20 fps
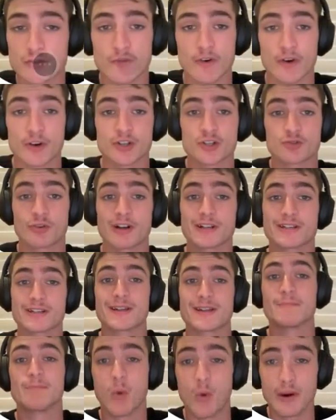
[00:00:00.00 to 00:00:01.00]
very straight to
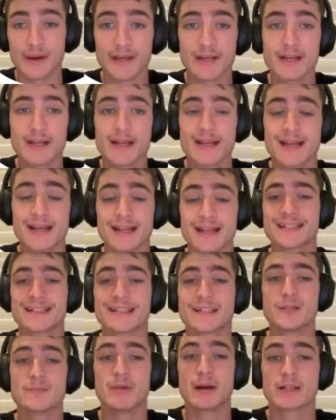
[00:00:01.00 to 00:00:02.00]
the point. This
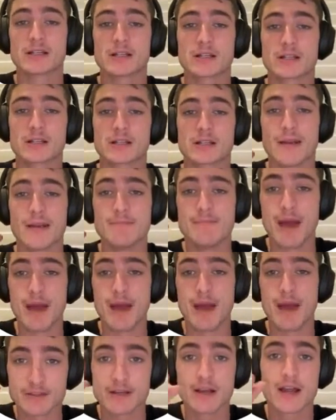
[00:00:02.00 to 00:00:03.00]
is basically
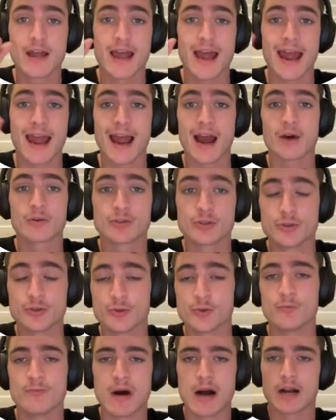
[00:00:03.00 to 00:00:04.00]
about how to
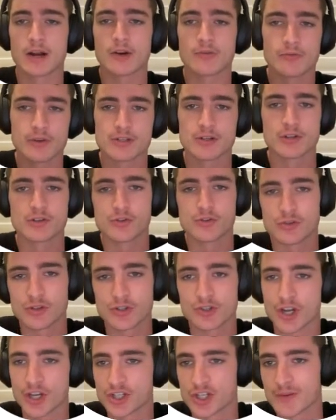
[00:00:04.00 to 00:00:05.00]
do market research using
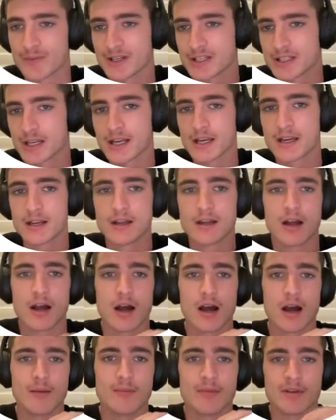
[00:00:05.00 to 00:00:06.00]
ChatGPT.
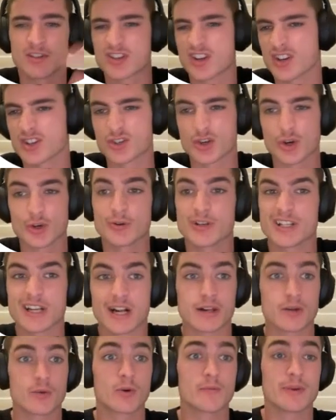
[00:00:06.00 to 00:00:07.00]
It's going to show you
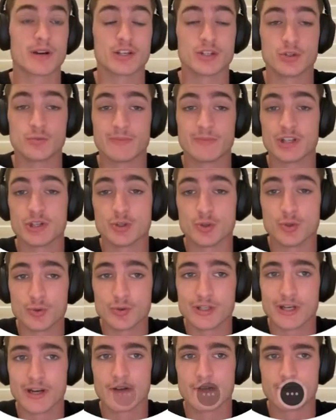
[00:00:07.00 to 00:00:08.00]
exactly what I've been
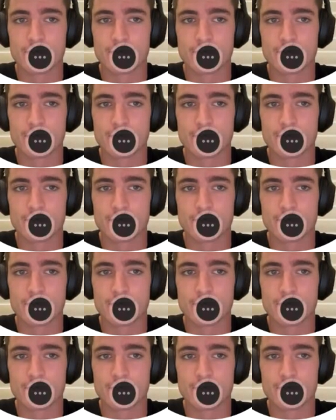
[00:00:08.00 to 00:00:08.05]
using